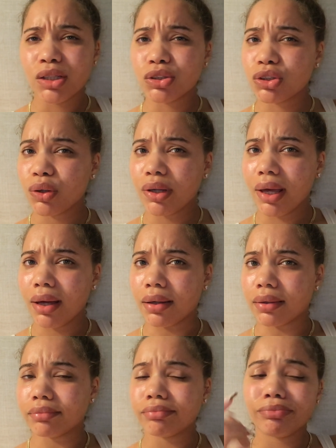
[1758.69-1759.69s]
so
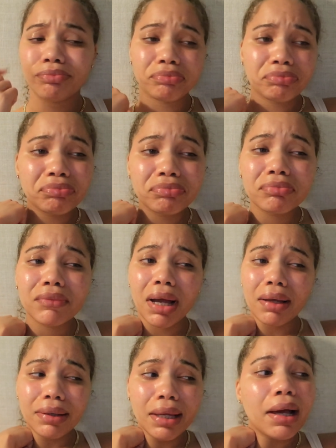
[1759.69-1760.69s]
yeah
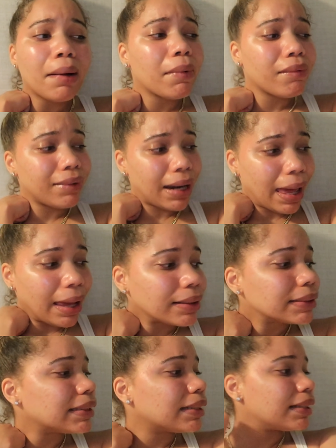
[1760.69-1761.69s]
I think I'm gonna
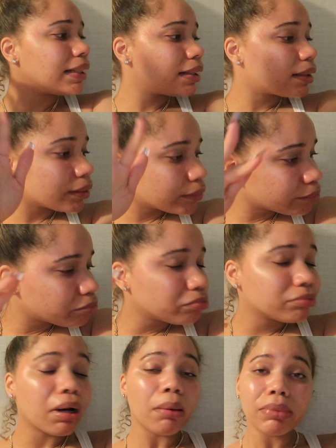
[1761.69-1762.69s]
relax. I think
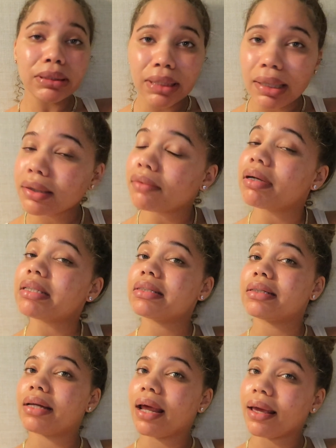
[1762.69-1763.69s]
I'm gonna take the rest of
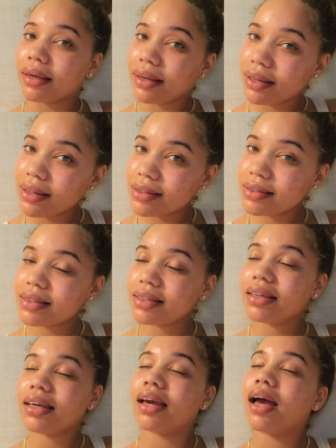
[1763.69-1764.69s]
the day
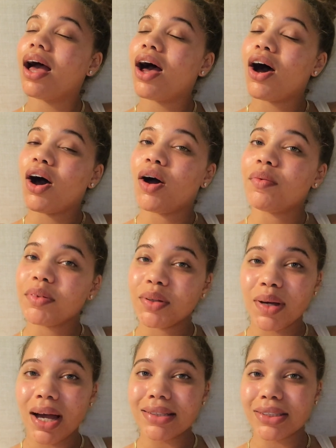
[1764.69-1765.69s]
easy. Hopefully you
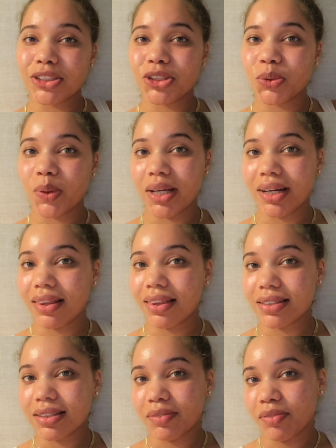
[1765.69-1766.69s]
guys enjoyed
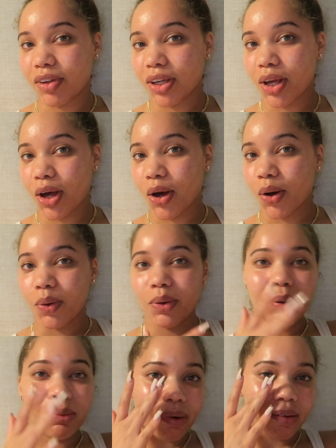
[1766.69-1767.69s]
this video.
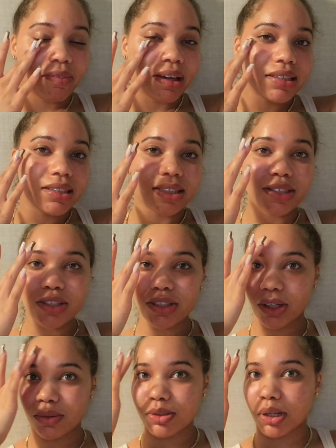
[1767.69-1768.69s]
My face is
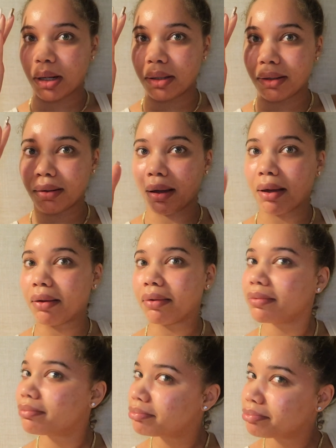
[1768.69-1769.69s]
so shiny, like
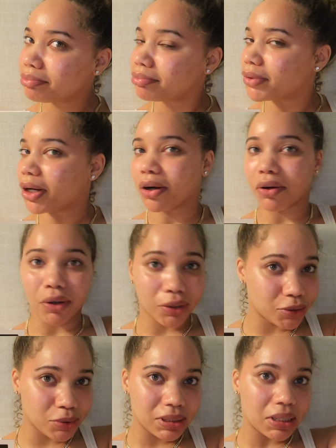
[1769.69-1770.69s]
girl is
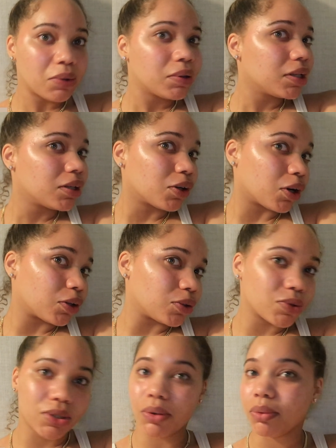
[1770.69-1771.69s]
you soaking or are you
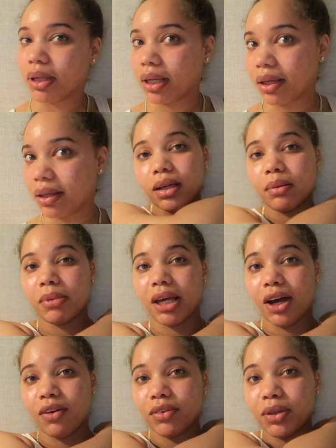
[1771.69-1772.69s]
soaking yeah
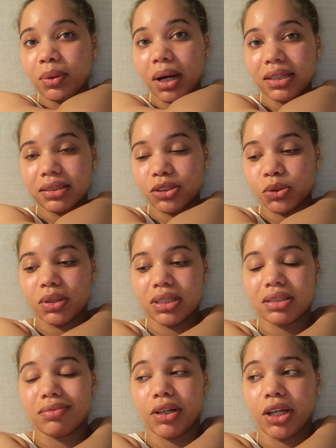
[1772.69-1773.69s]
hopefully you guys enjoyed
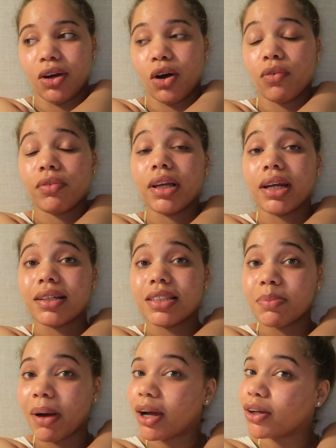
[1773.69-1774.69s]
this video hopefully it
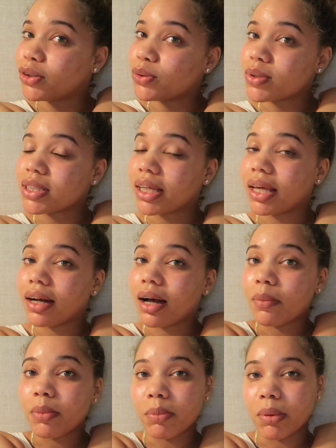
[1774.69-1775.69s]
inspired you to get
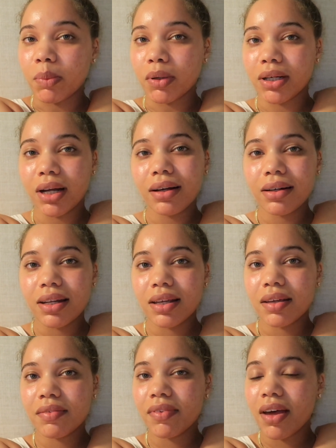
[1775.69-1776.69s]
up and be
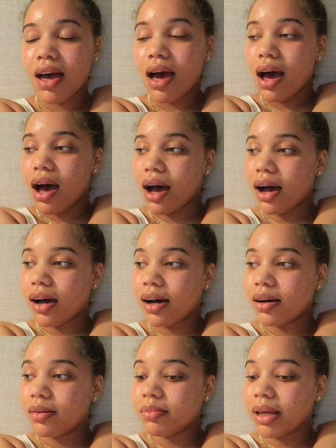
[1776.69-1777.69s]
productive
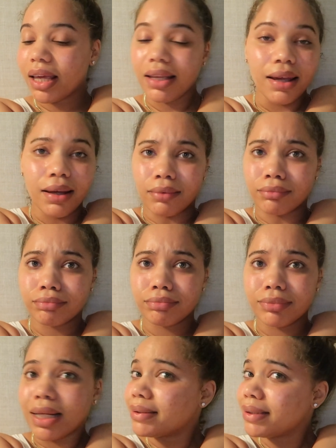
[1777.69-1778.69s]
um and yeah
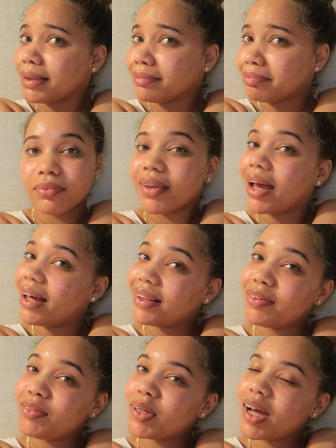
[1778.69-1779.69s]
that's it i
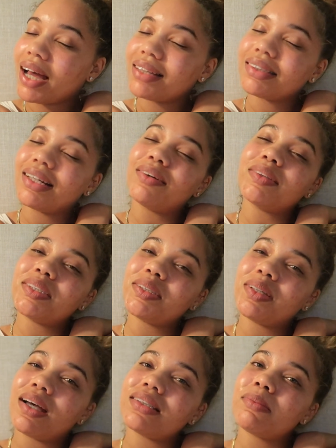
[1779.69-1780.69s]
love you guys and i will see you
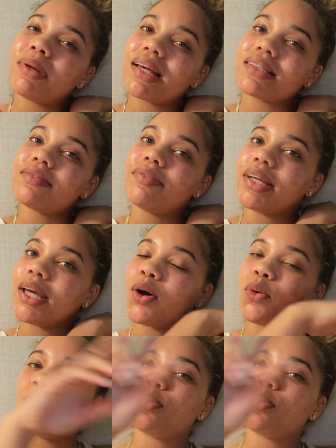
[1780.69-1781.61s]
guys in my next video